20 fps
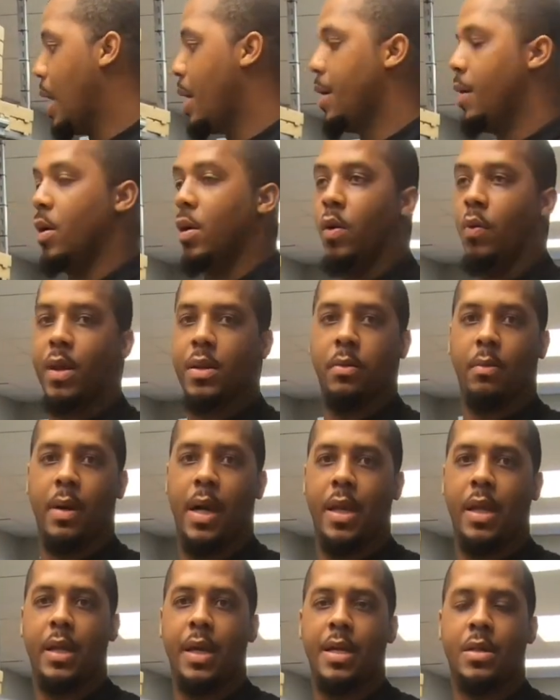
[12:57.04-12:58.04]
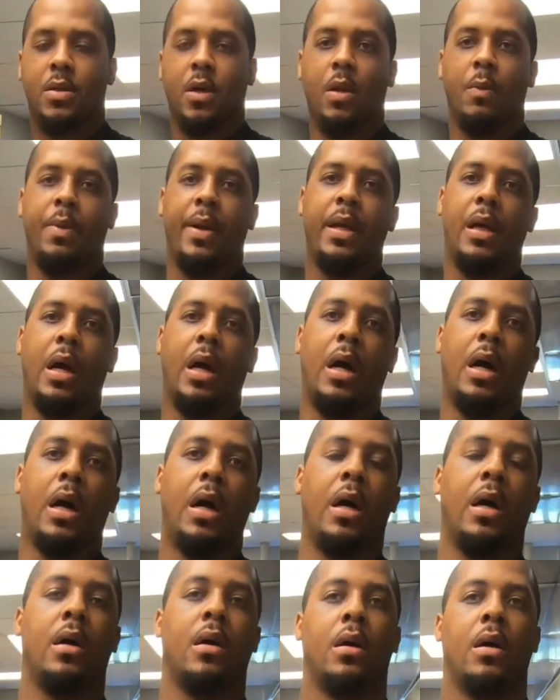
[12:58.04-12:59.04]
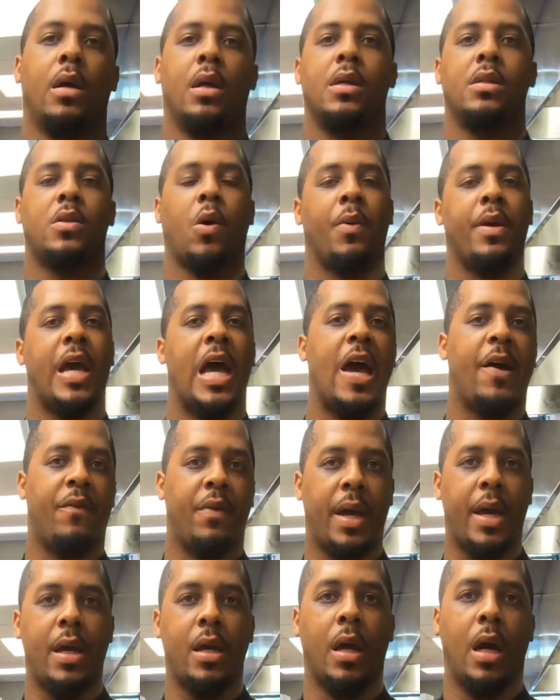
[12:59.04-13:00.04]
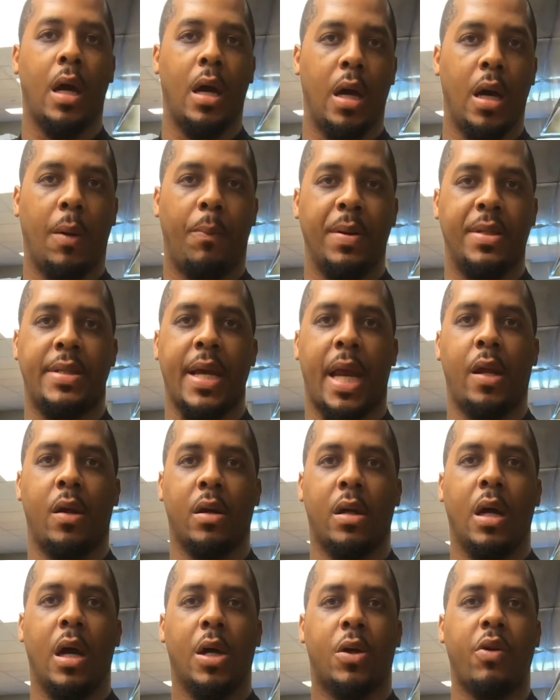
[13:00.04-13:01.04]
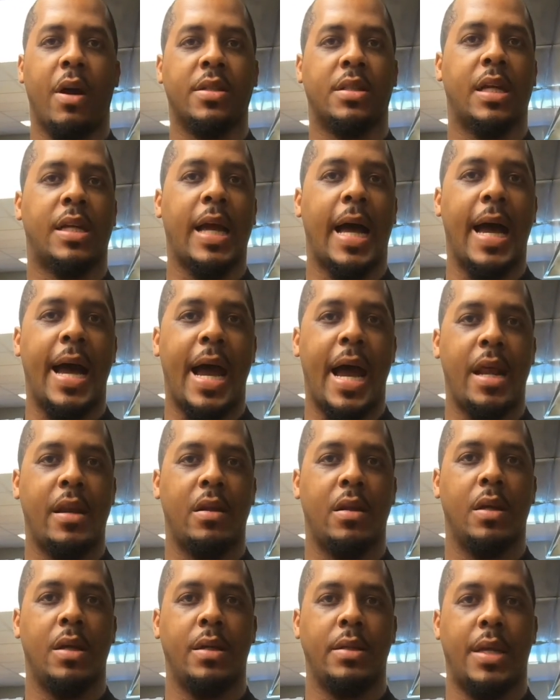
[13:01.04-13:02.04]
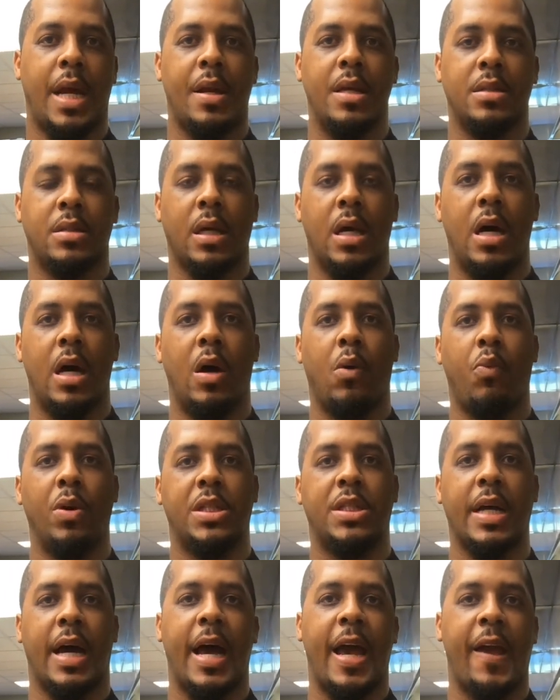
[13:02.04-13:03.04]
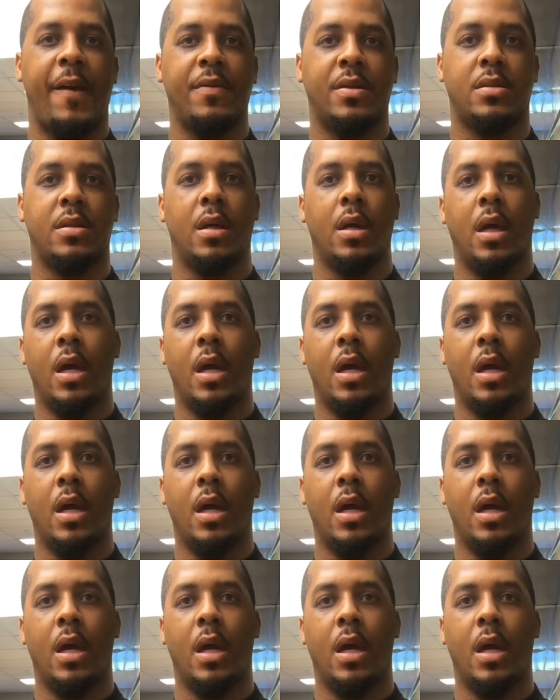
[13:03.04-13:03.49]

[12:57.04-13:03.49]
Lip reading: New with money is going to be, so we have a potato crusted cod that is with chives.